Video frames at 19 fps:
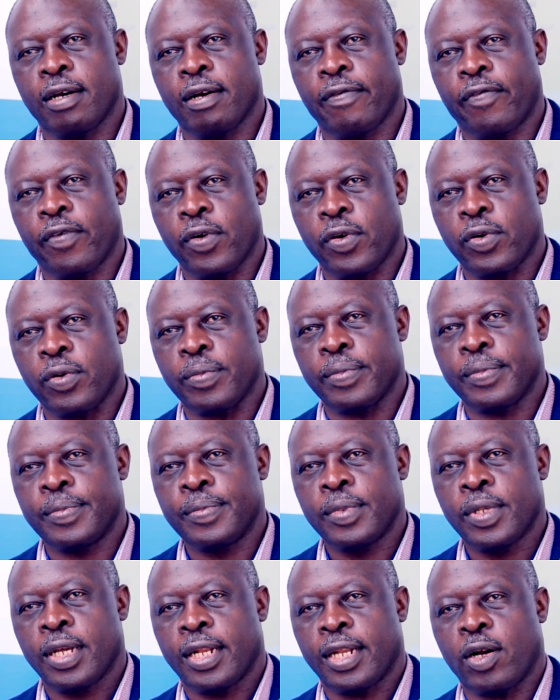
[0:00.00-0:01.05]
forum
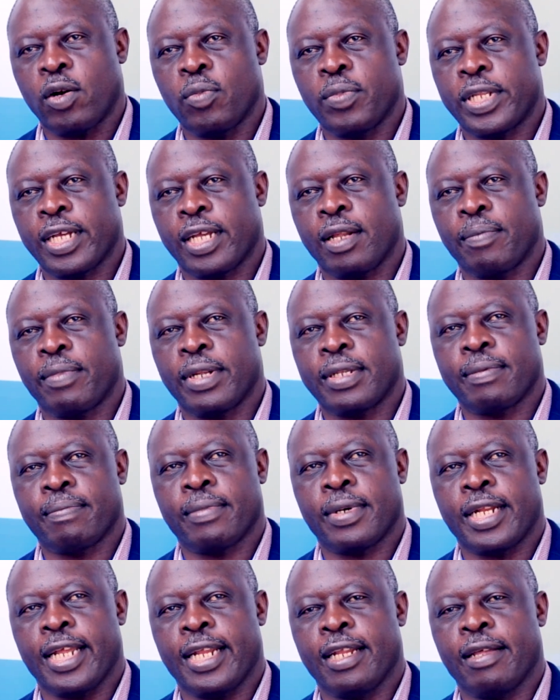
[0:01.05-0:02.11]
that will be taking place.
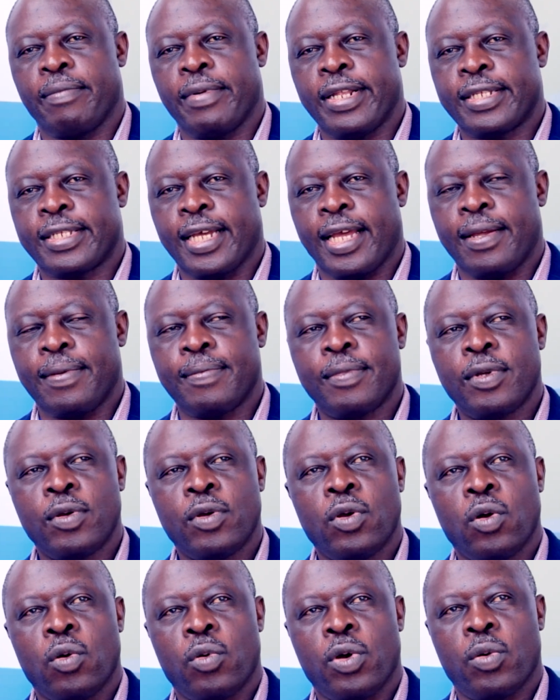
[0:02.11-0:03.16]
But in the meantime,
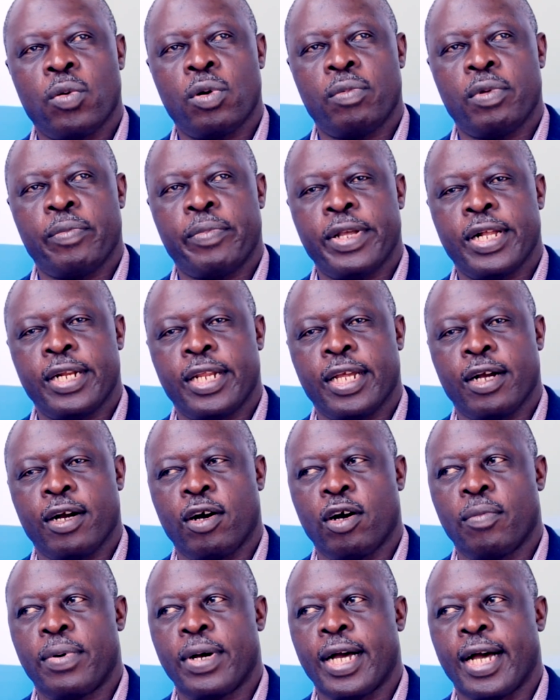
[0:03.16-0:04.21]
we will be building
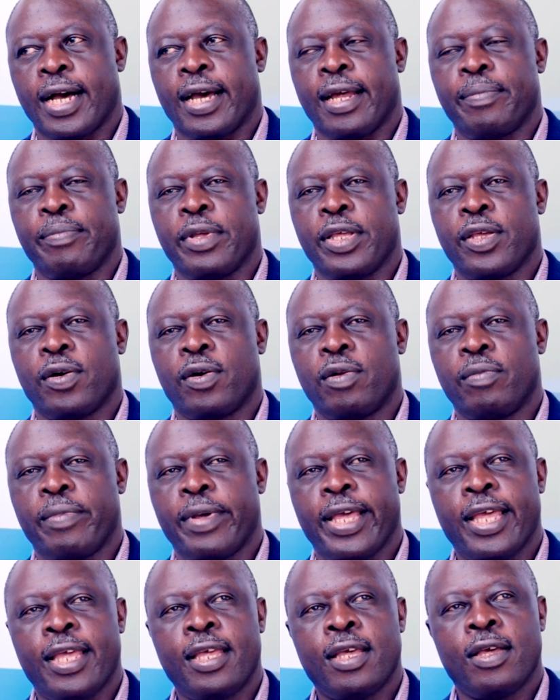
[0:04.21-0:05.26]
up, and beyond
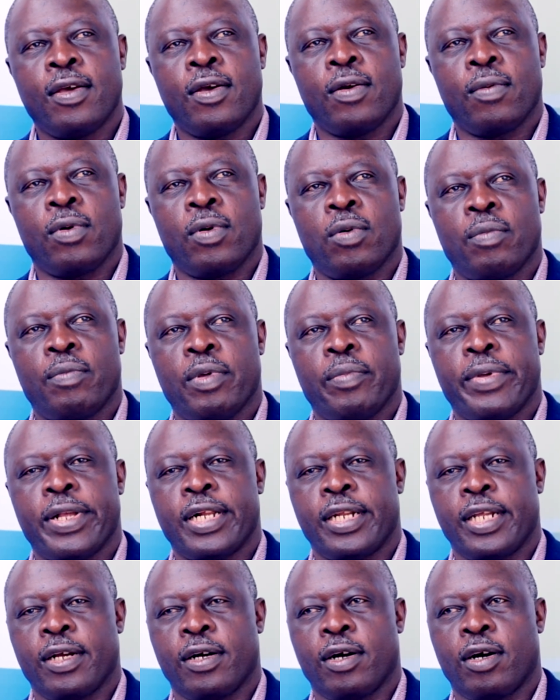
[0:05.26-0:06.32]
May, we will be
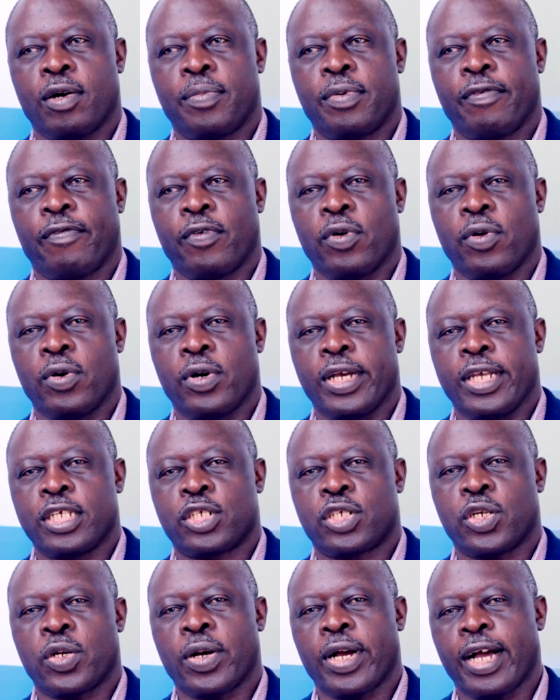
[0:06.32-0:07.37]
building up for a
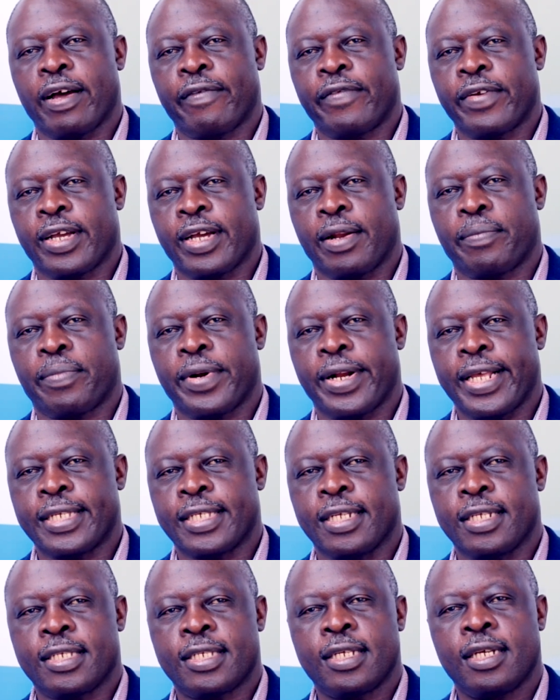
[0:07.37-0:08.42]
strong African
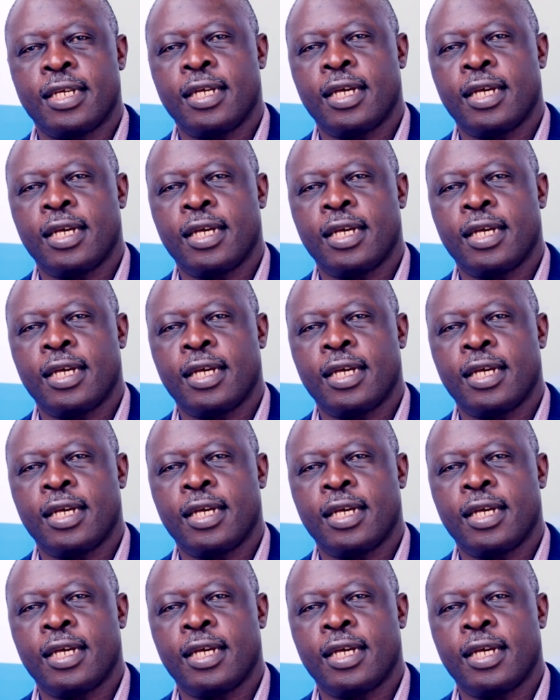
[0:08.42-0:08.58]
presence